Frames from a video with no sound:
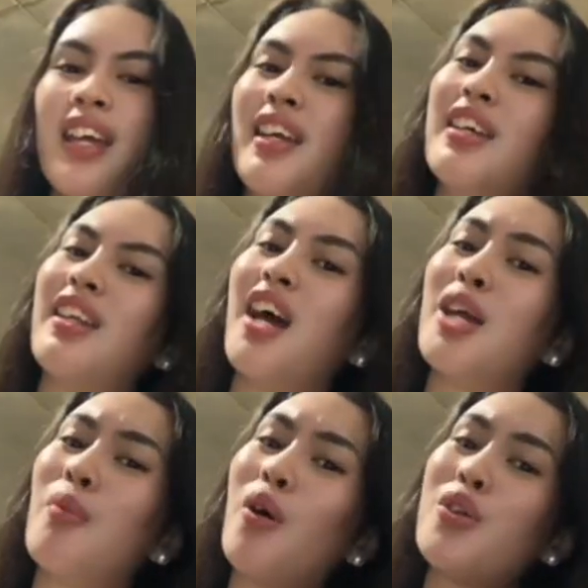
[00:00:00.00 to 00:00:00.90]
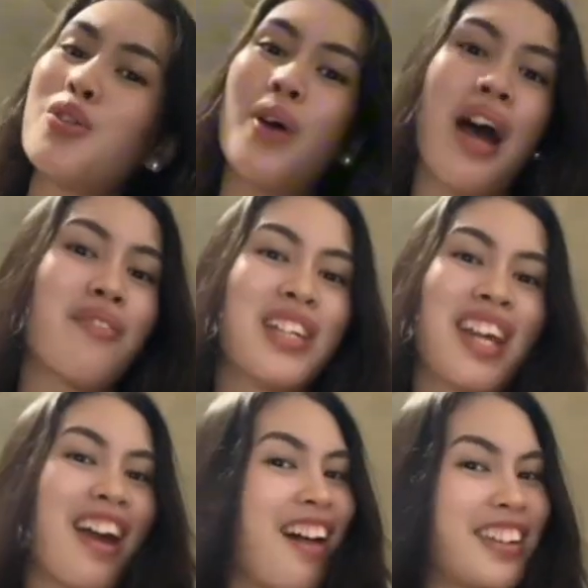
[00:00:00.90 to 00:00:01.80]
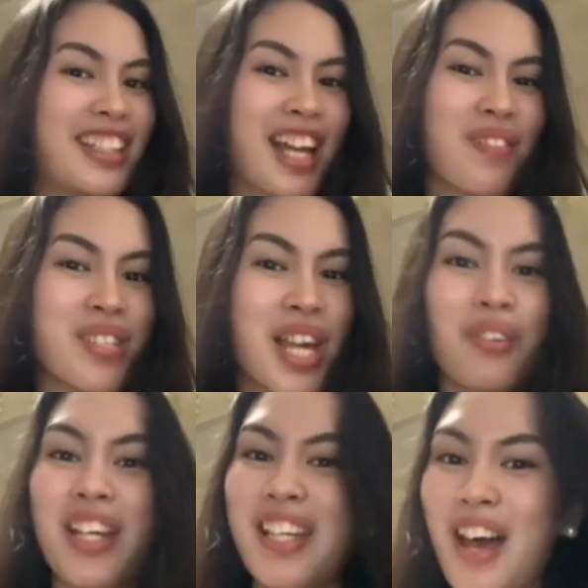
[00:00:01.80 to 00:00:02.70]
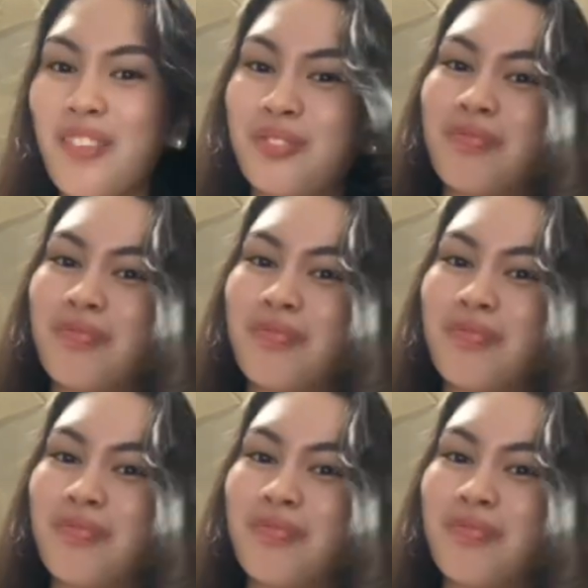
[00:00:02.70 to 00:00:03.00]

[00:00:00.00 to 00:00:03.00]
and I am also having a healthy lifestyle right now.